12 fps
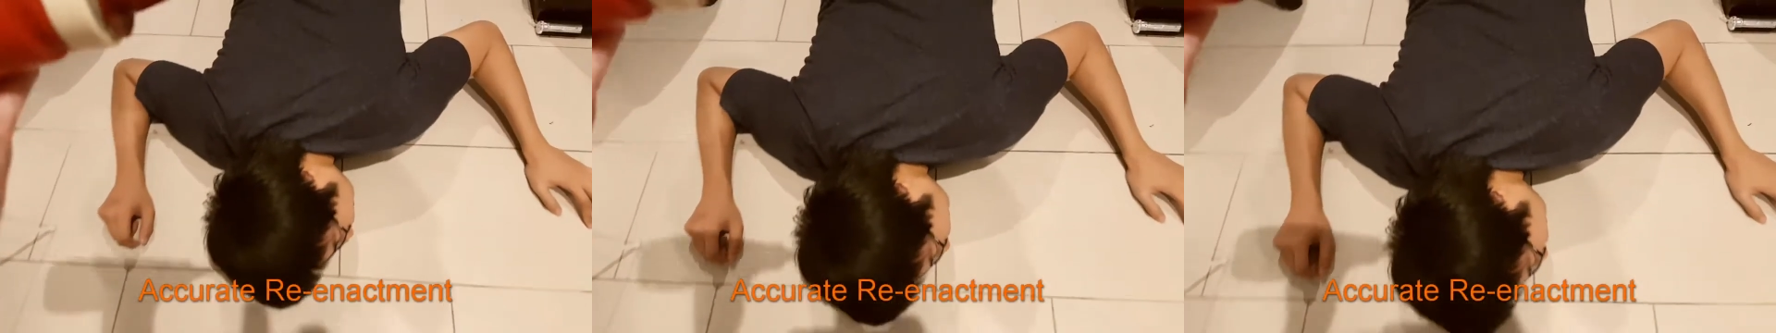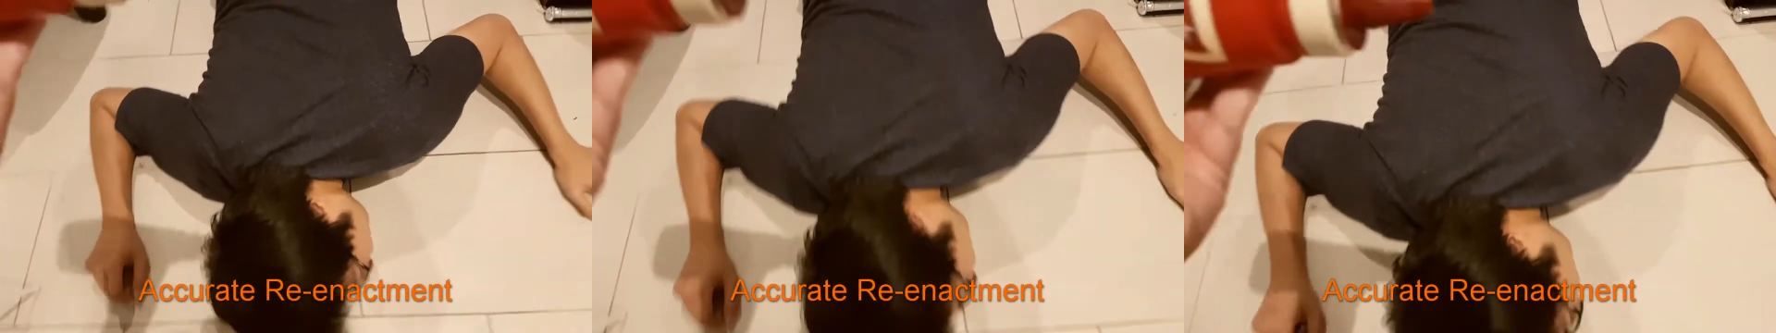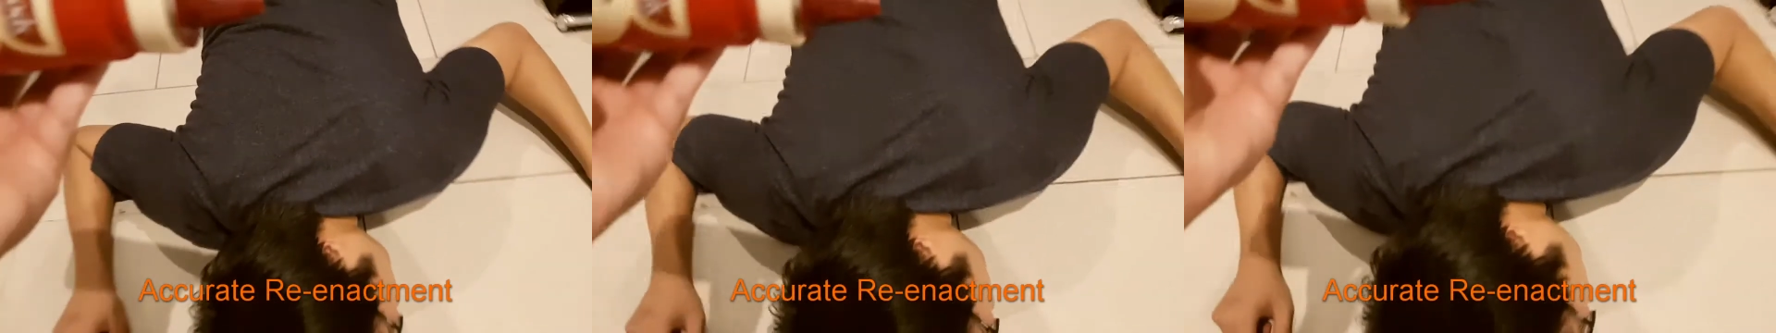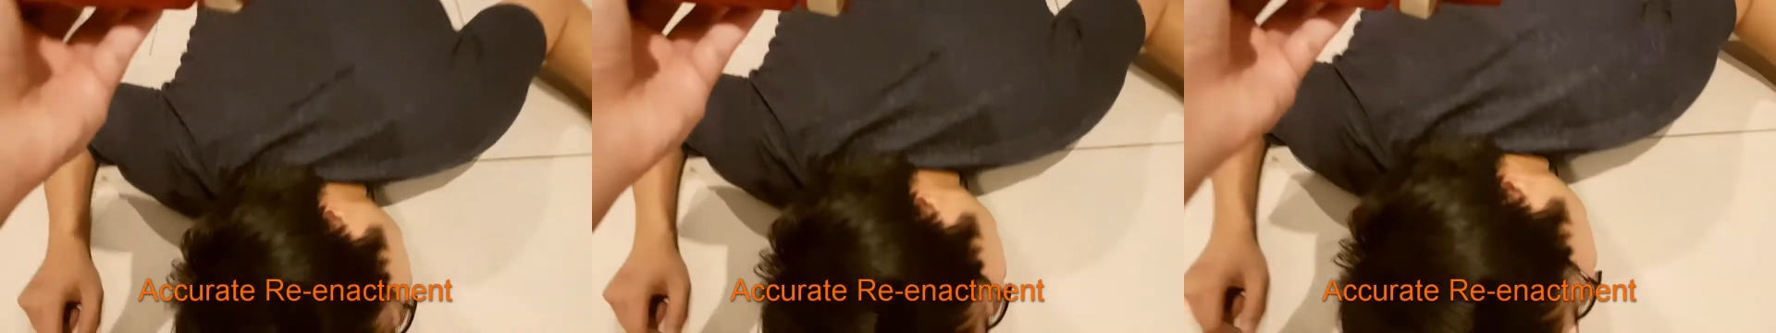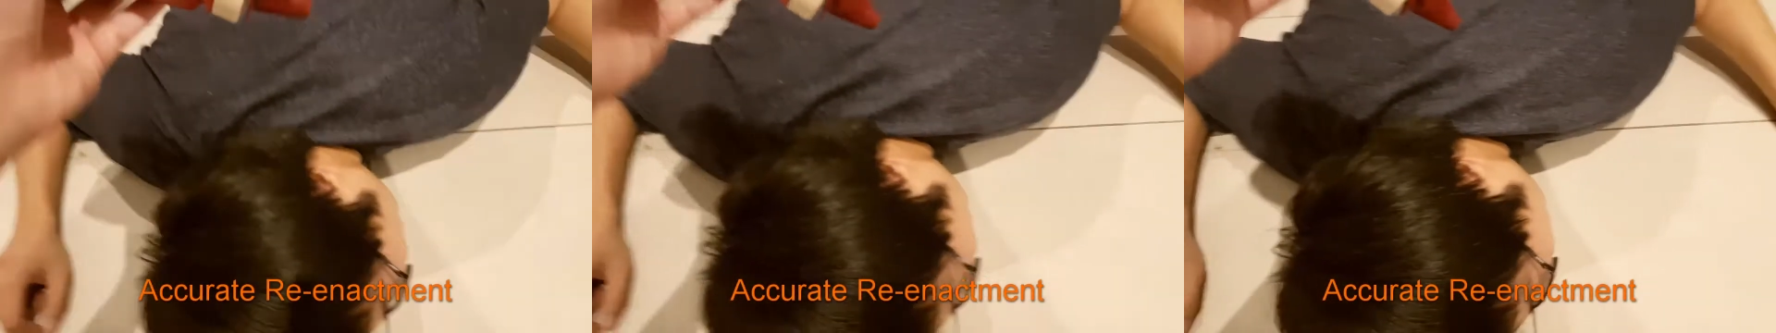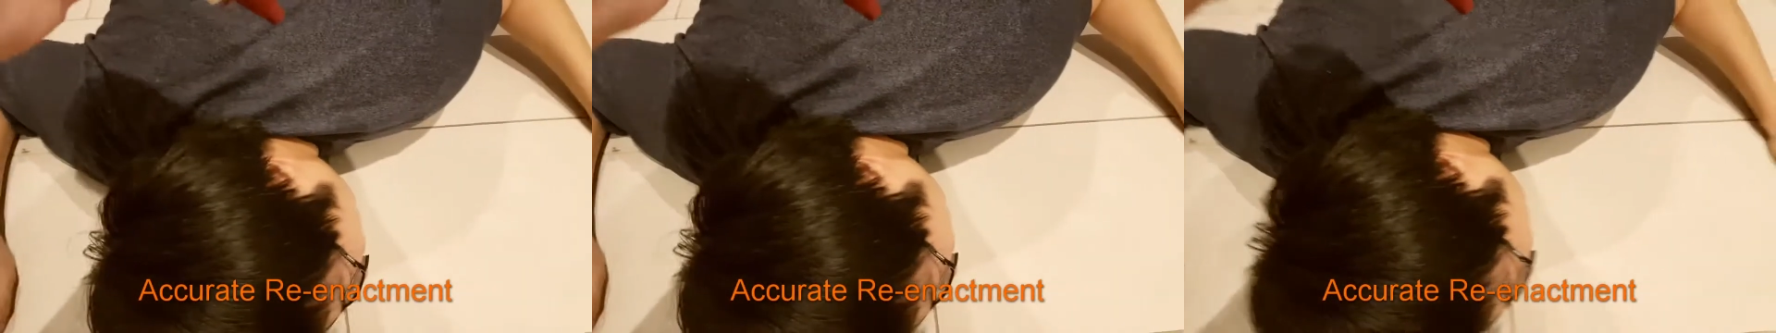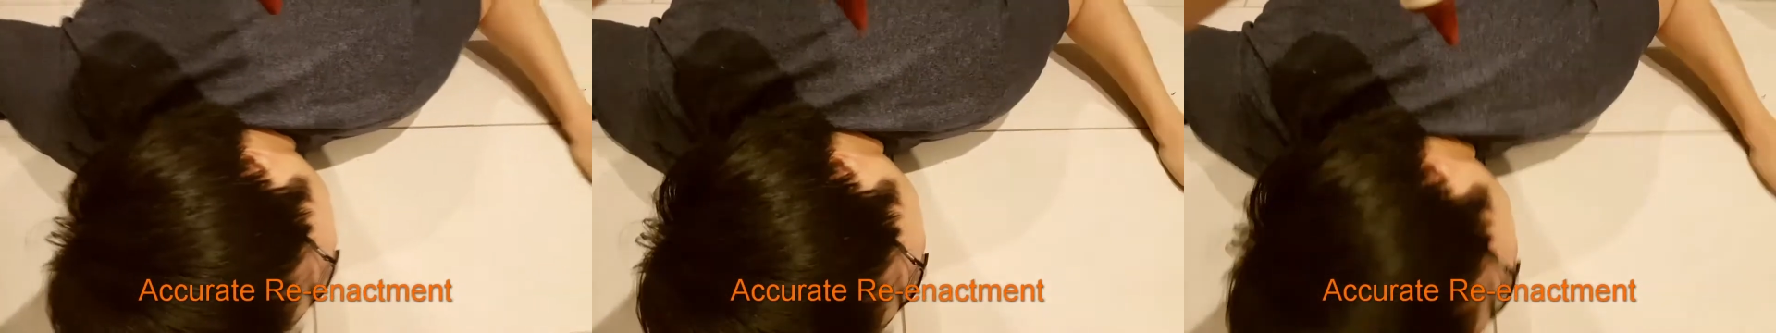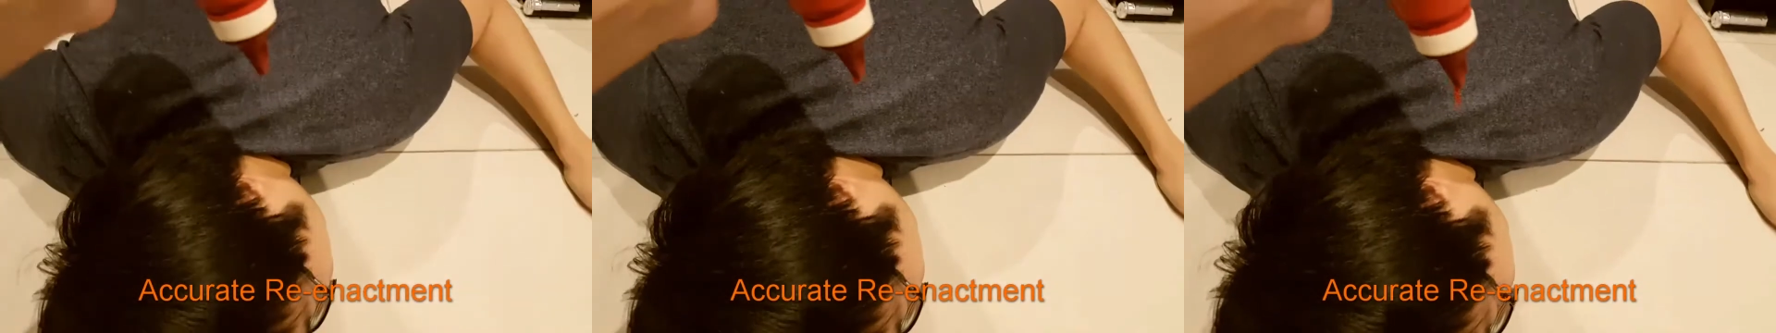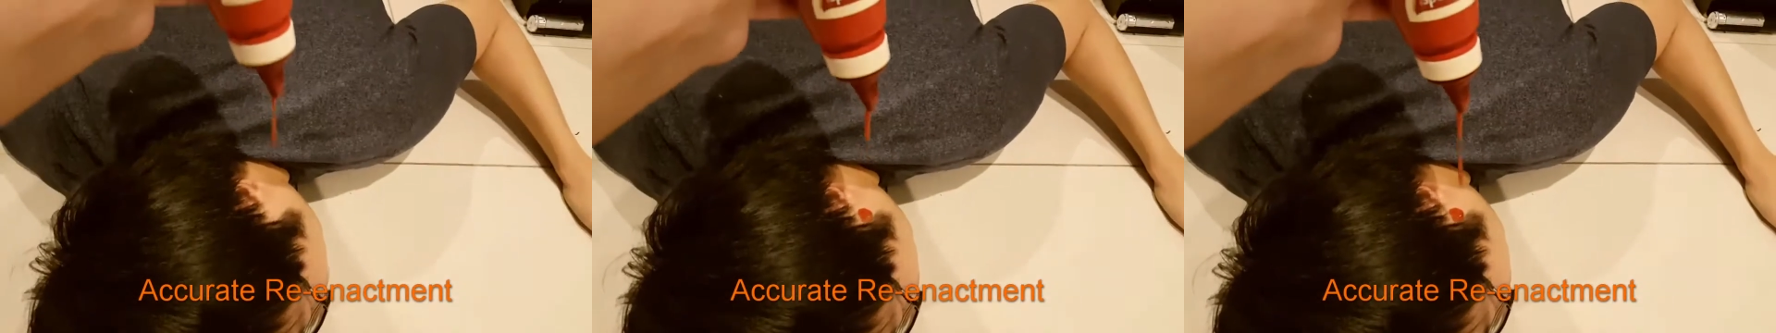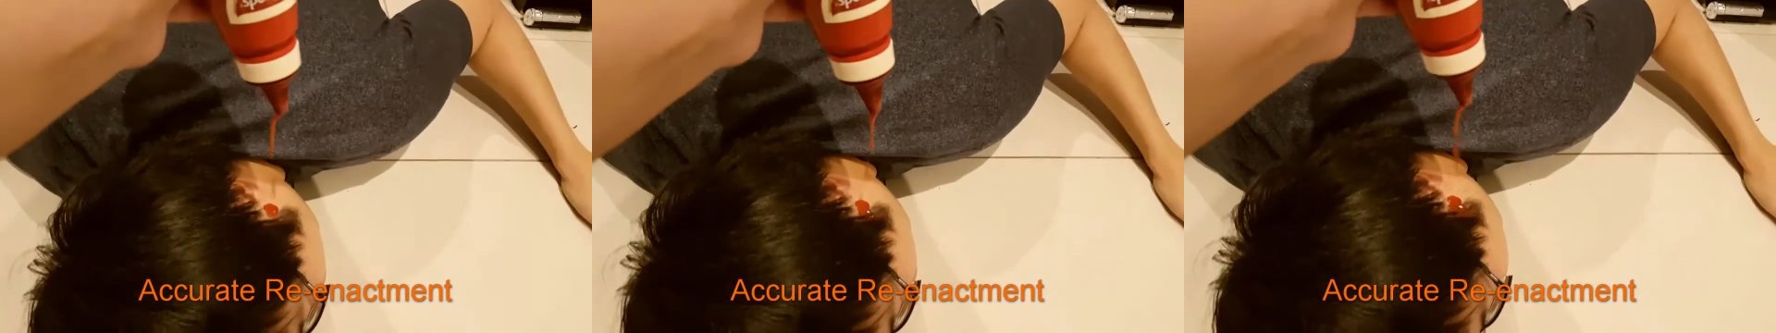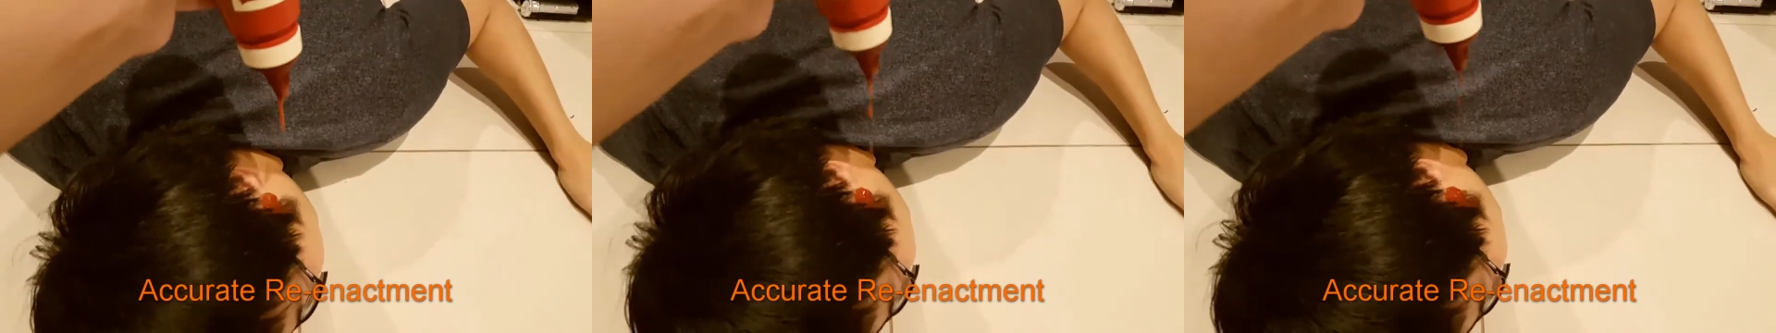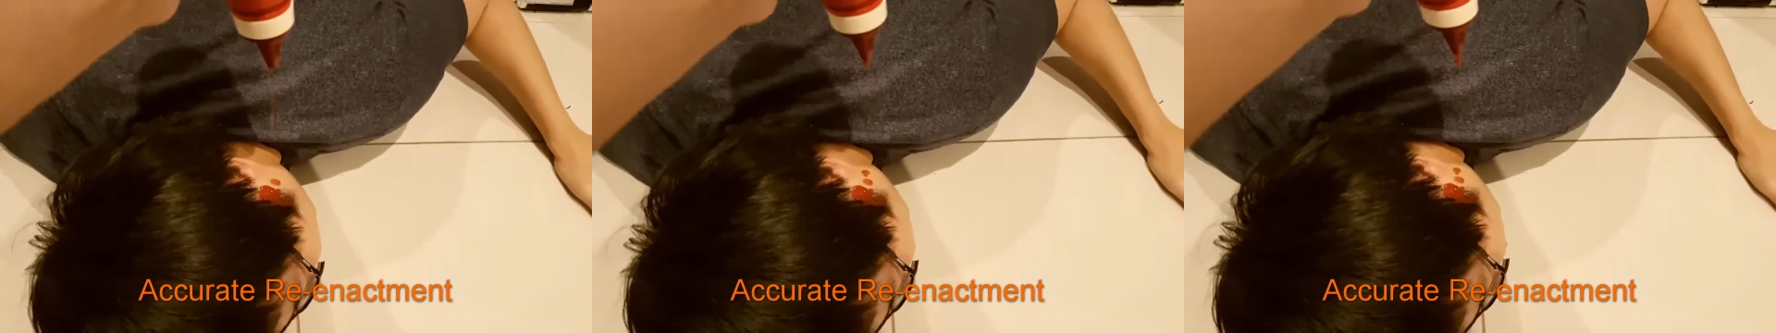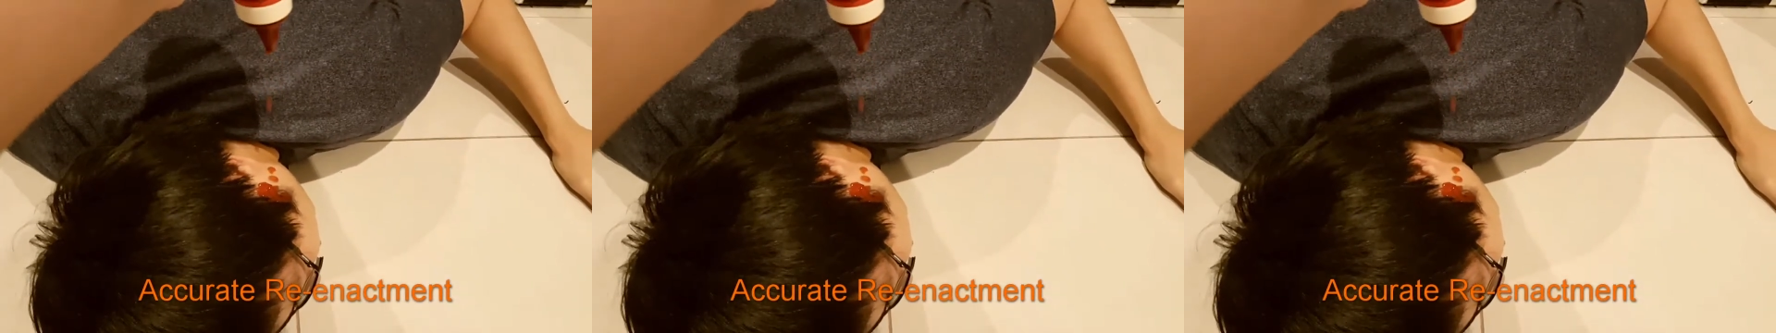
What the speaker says: (no speaker visible)